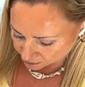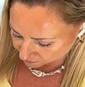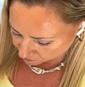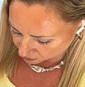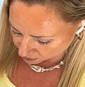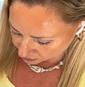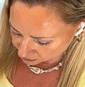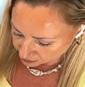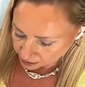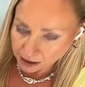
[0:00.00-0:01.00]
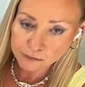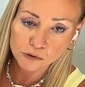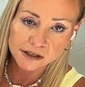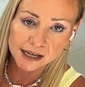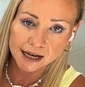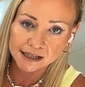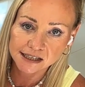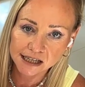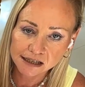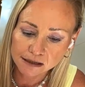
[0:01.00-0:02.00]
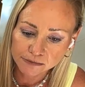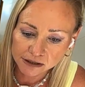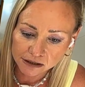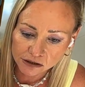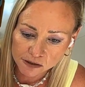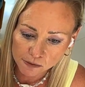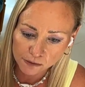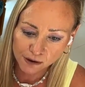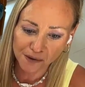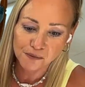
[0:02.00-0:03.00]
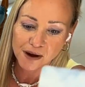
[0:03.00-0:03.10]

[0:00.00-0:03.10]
We've got immortality, something that just won't go